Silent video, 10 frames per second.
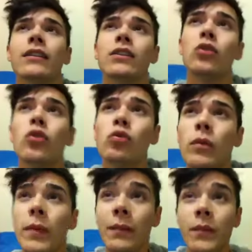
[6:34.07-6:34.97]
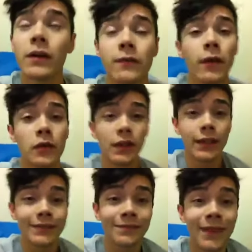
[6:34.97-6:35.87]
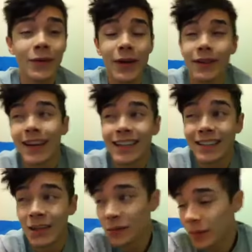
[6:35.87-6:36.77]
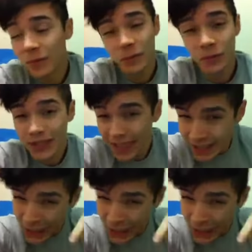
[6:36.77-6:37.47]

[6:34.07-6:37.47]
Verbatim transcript: you remember fondly. There we go. A kiss that you remember fondly.